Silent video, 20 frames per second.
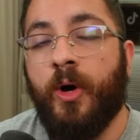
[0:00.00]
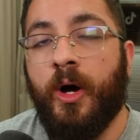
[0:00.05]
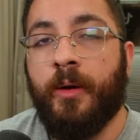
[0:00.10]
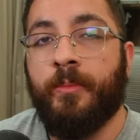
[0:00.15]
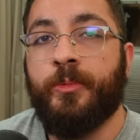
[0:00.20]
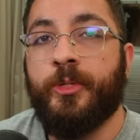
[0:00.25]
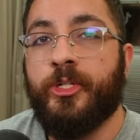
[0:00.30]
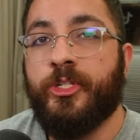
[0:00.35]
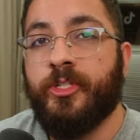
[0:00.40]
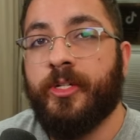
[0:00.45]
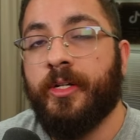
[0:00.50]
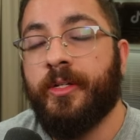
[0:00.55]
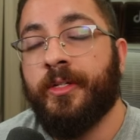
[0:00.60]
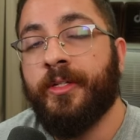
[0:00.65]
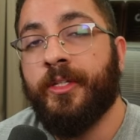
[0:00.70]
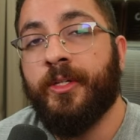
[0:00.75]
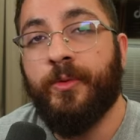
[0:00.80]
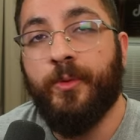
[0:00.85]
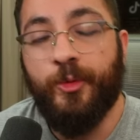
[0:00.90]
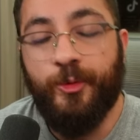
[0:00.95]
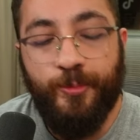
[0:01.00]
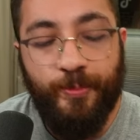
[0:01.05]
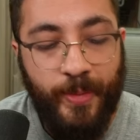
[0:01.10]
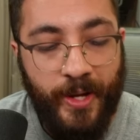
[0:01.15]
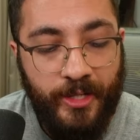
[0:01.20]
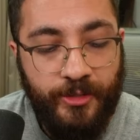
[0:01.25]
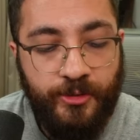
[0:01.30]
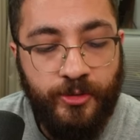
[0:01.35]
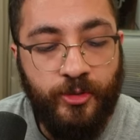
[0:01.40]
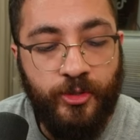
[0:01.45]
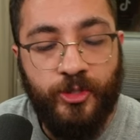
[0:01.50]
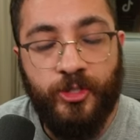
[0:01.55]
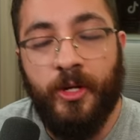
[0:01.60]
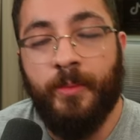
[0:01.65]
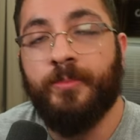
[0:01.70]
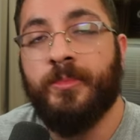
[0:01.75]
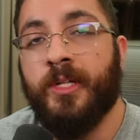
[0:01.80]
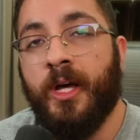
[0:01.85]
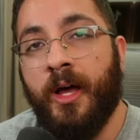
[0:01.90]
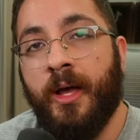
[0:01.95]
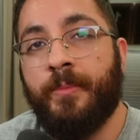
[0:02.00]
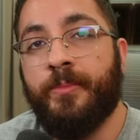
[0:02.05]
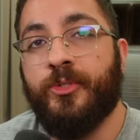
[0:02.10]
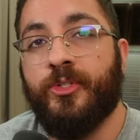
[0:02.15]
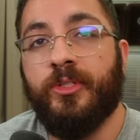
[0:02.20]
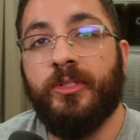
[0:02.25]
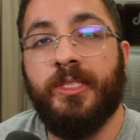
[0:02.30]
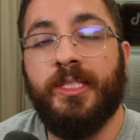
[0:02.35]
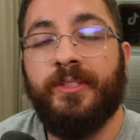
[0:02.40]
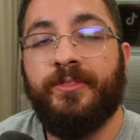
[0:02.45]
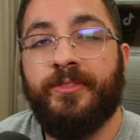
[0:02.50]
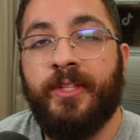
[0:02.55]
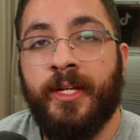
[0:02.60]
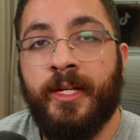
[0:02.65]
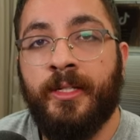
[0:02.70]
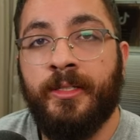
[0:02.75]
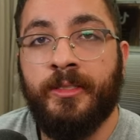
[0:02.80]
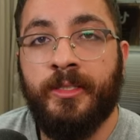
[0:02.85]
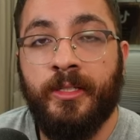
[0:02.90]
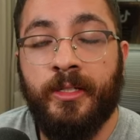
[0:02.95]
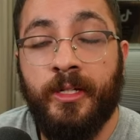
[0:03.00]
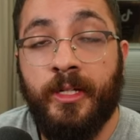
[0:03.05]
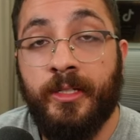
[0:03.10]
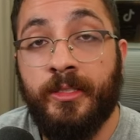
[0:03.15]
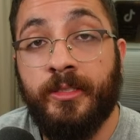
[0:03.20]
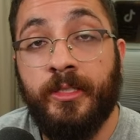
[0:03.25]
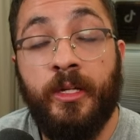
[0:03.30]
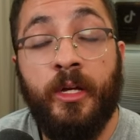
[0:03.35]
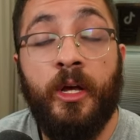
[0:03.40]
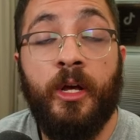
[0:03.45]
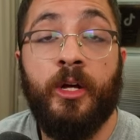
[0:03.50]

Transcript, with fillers: I'm just telling you it's best to sometimes leave the internet.